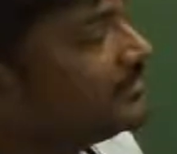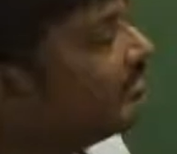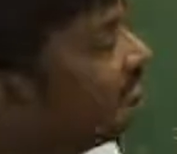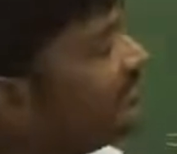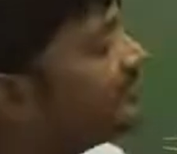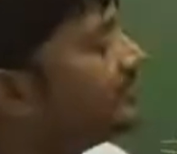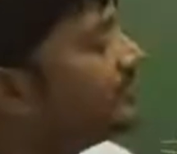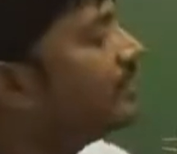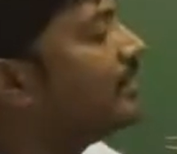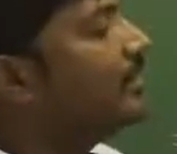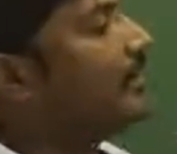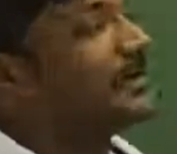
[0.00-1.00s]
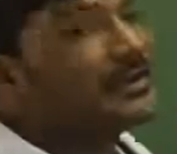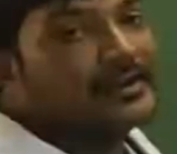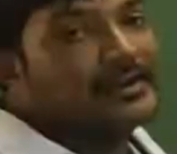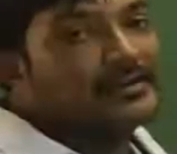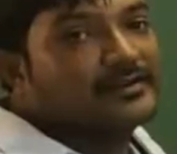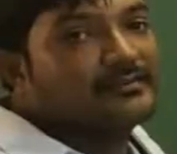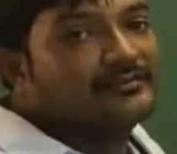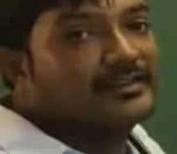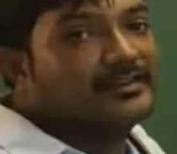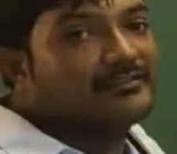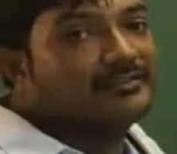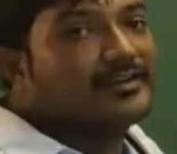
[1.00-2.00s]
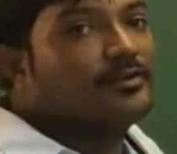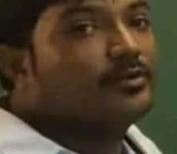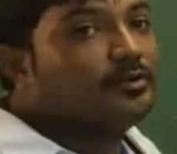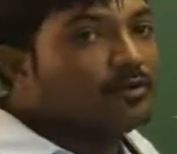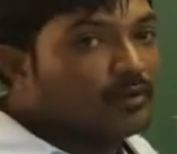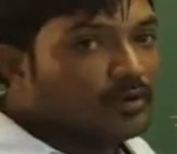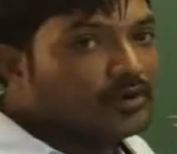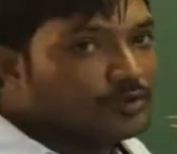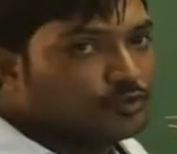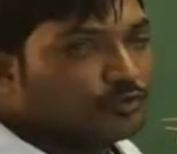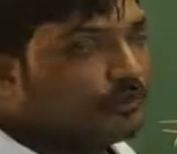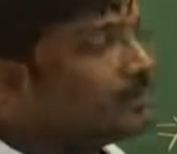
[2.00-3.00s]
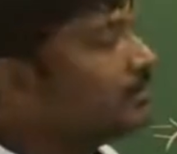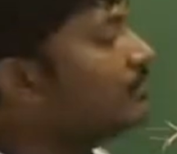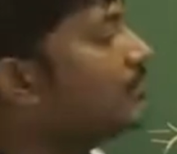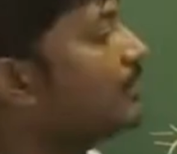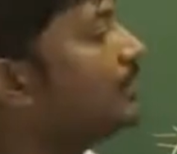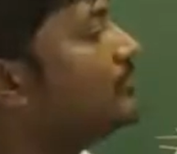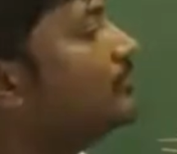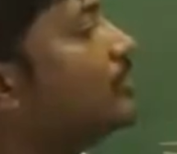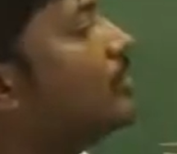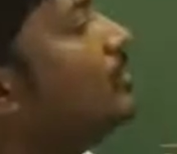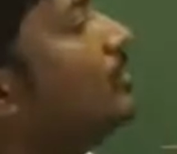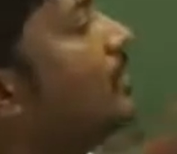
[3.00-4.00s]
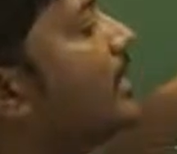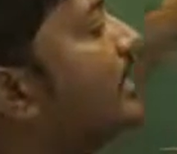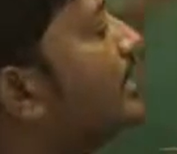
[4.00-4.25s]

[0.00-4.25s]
that's the reason I can write it as 3z whole cube. So,